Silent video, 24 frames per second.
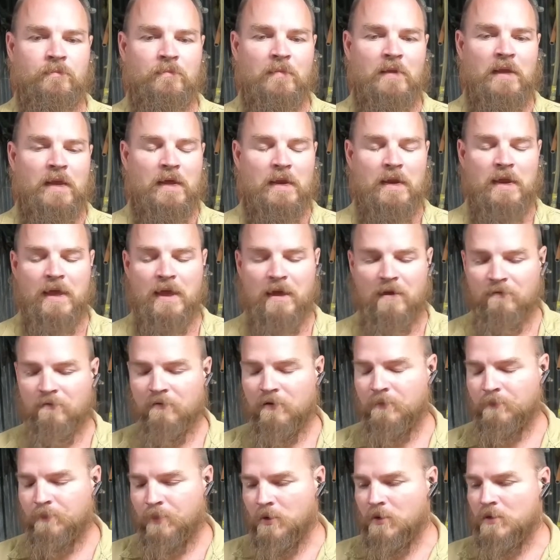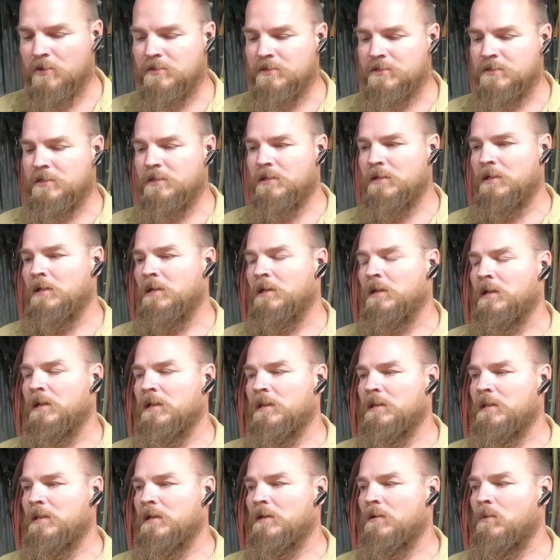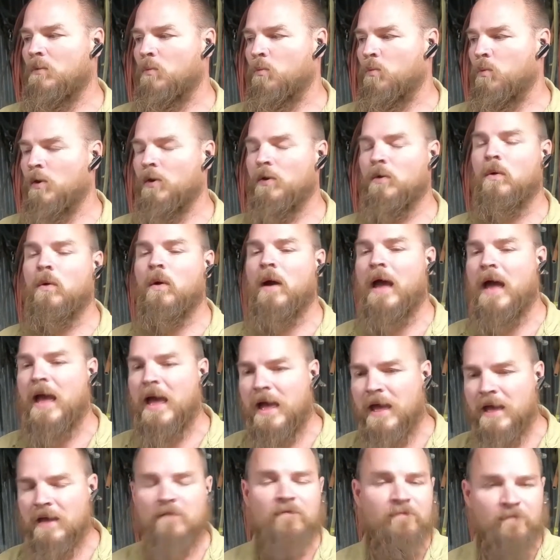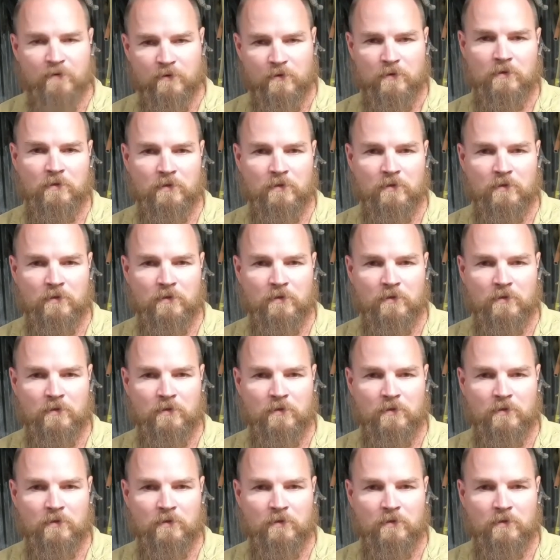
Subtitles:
and every person that will ever